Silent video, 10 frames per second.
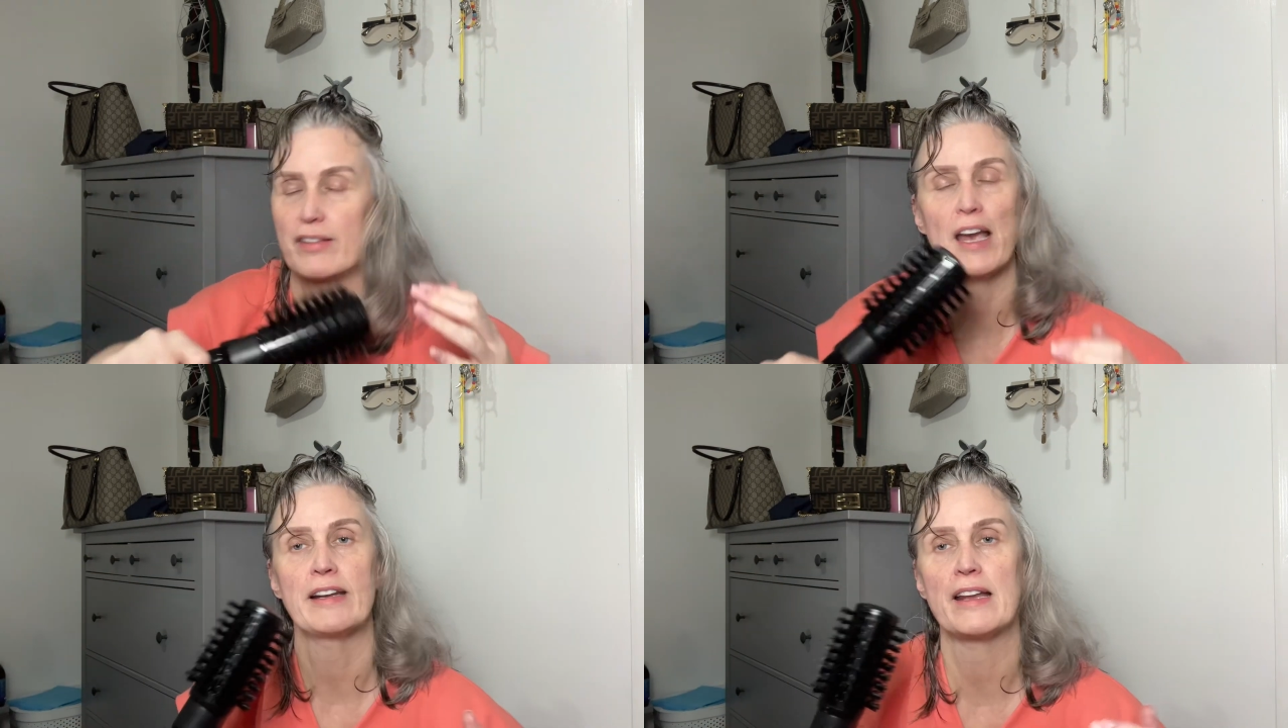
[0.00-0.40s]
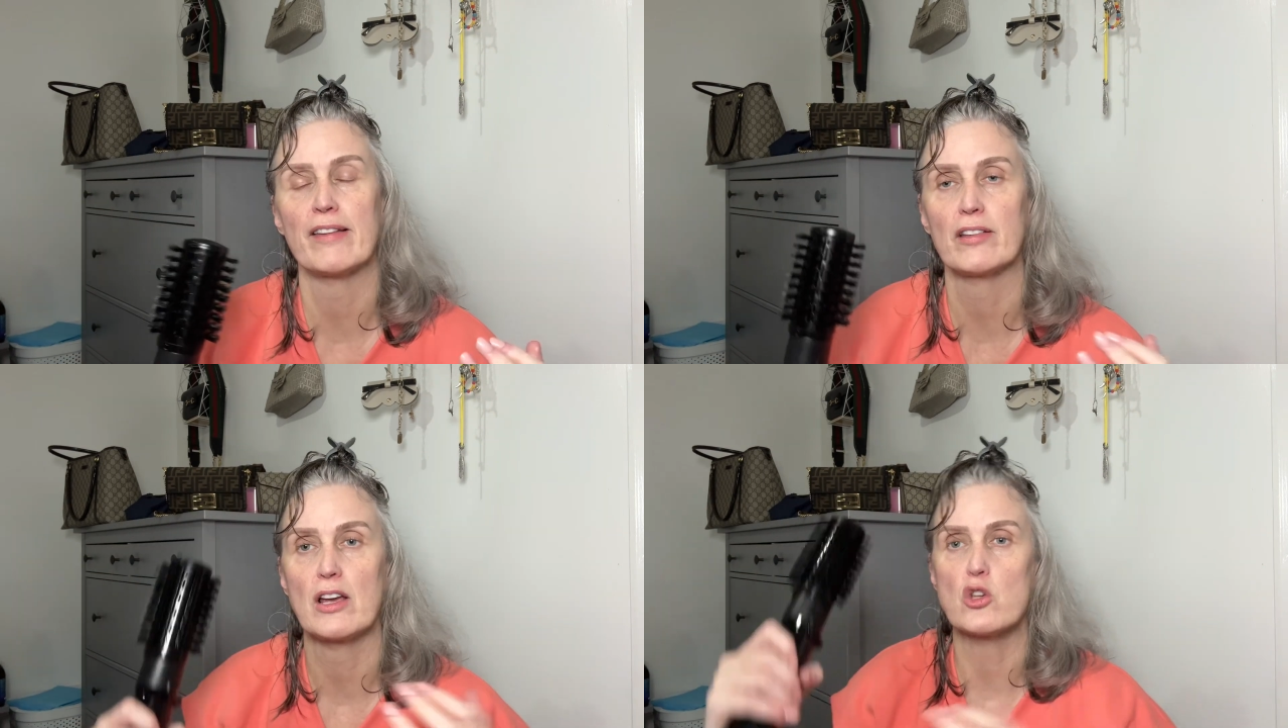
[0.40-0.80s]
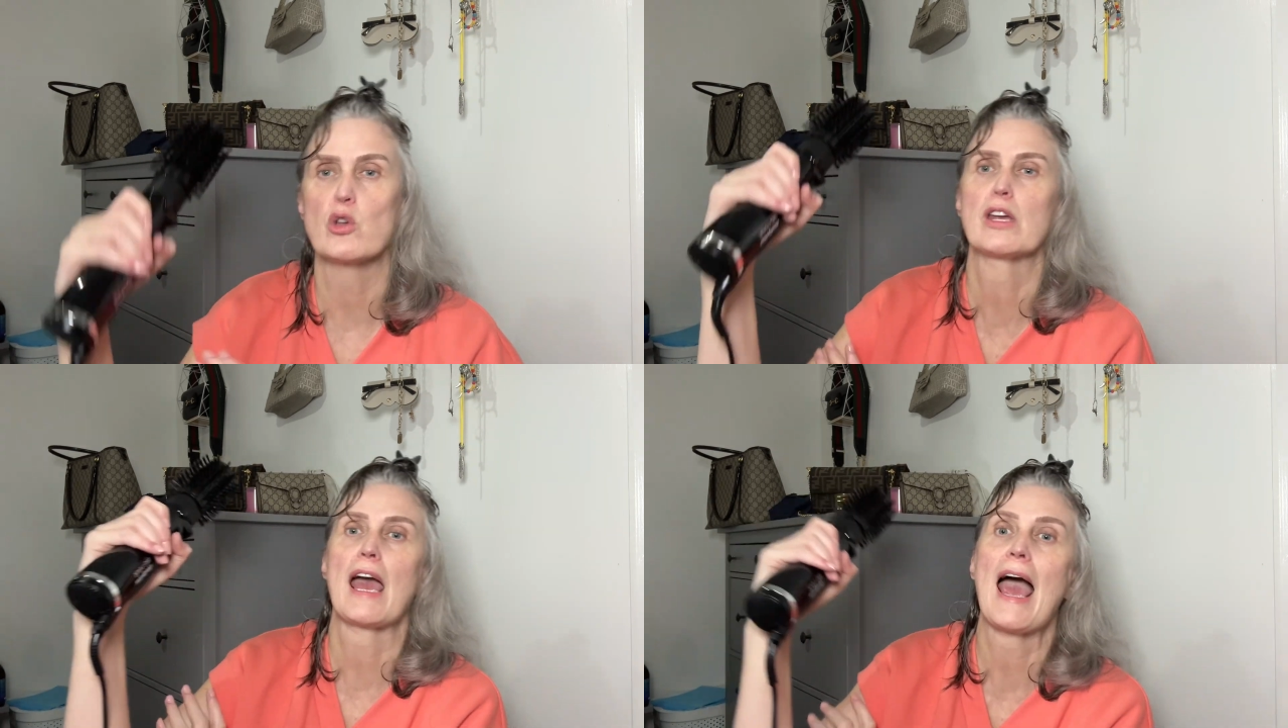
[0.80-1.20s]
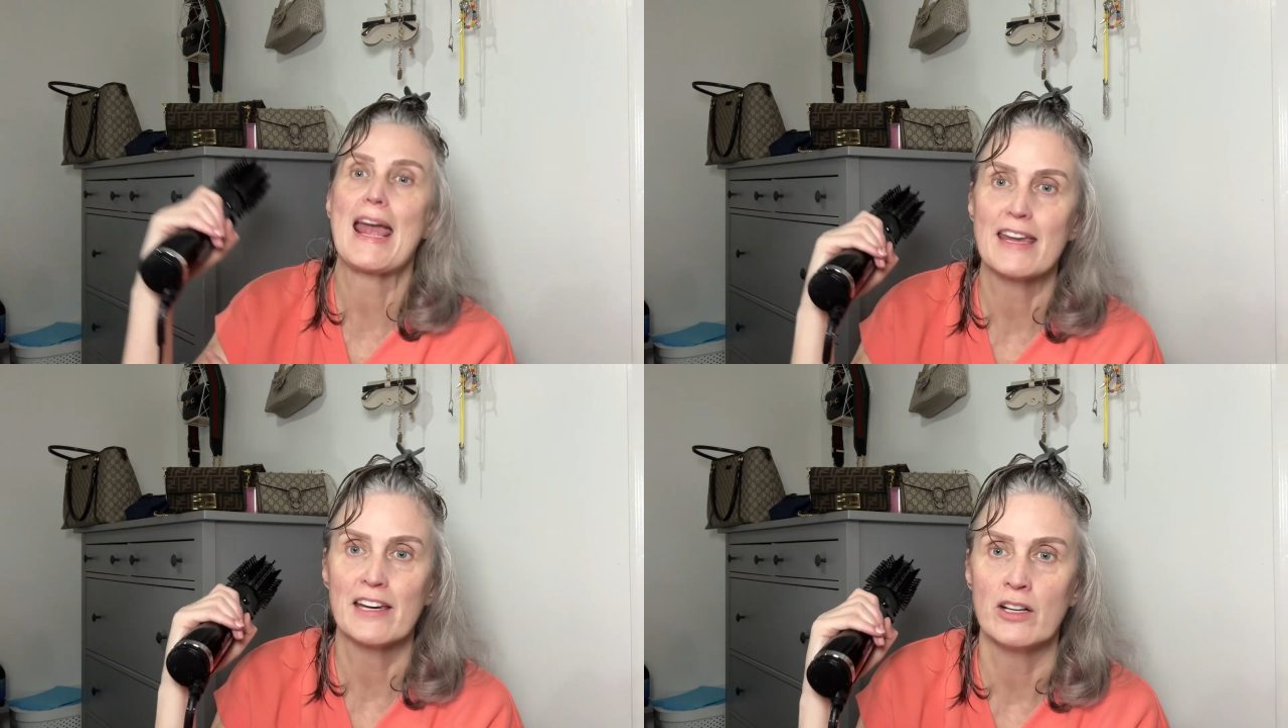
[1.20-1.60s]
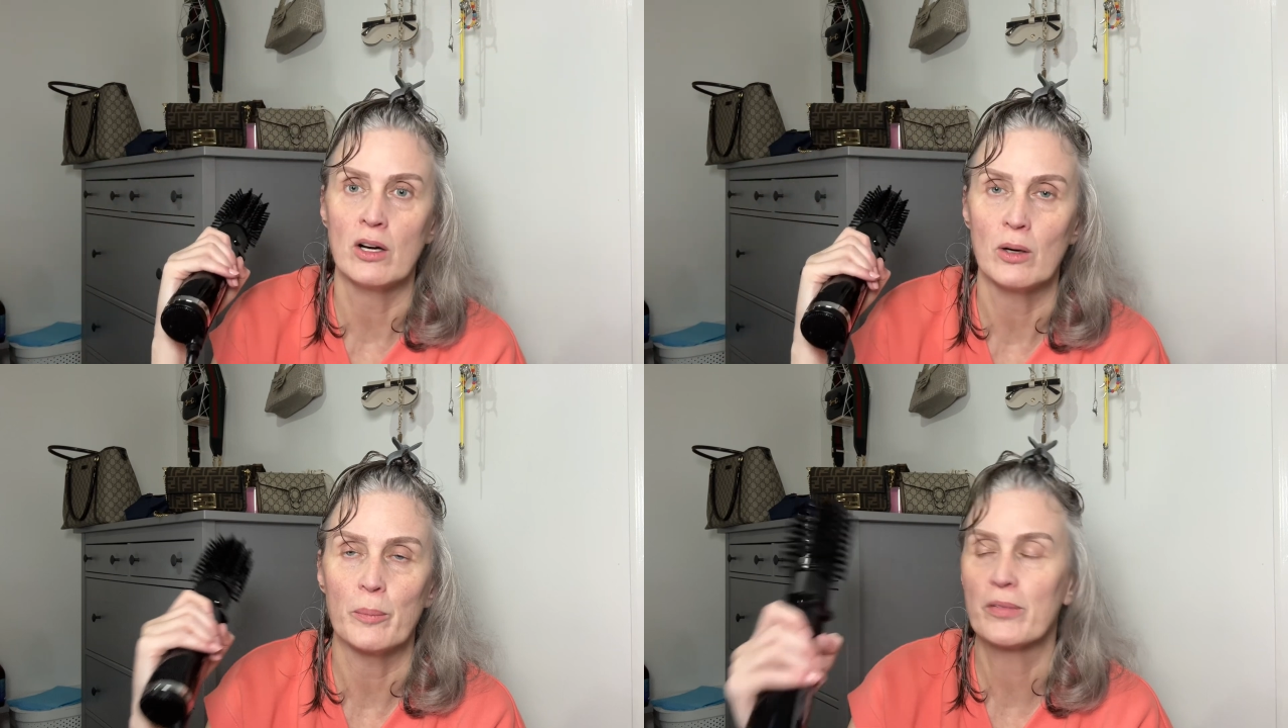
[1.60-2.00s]
and it's like you get aching
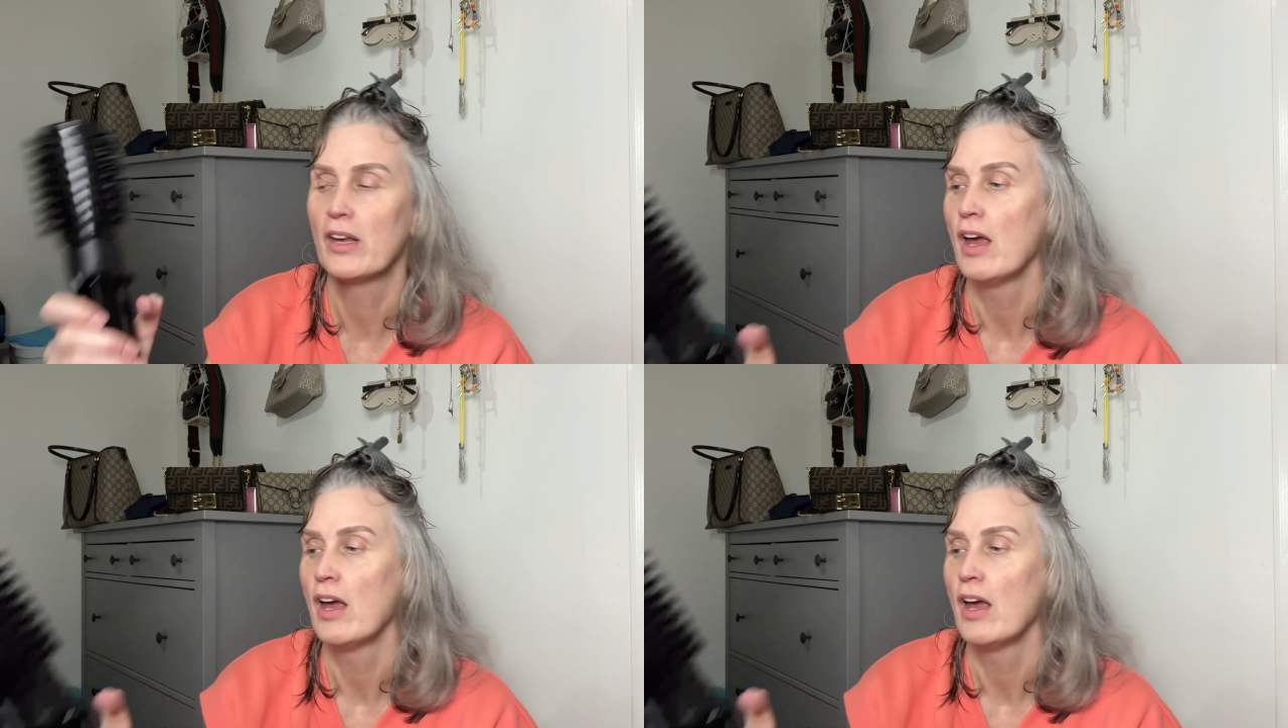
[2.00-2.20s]
arms.